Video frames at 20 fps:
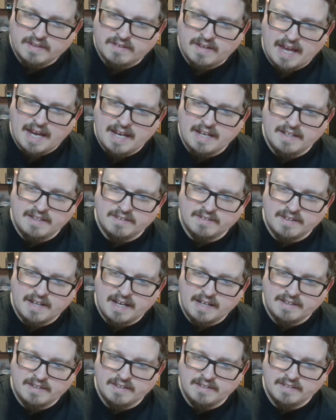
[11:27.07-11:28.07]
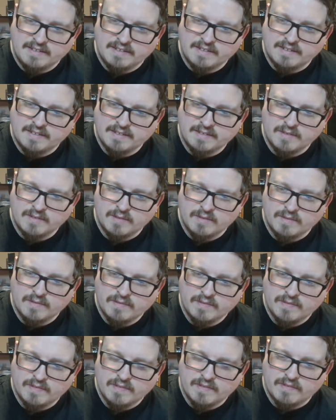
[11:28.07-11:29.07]
90s
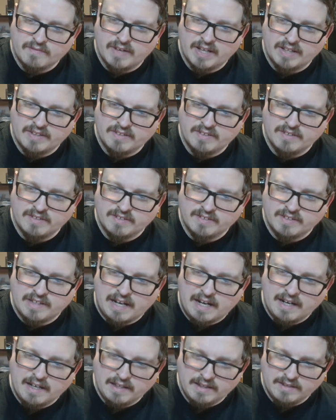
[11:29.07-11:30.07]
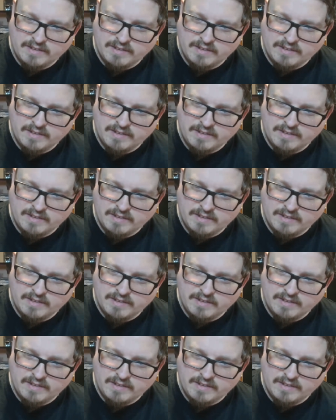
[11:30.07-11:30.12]
fantasy style.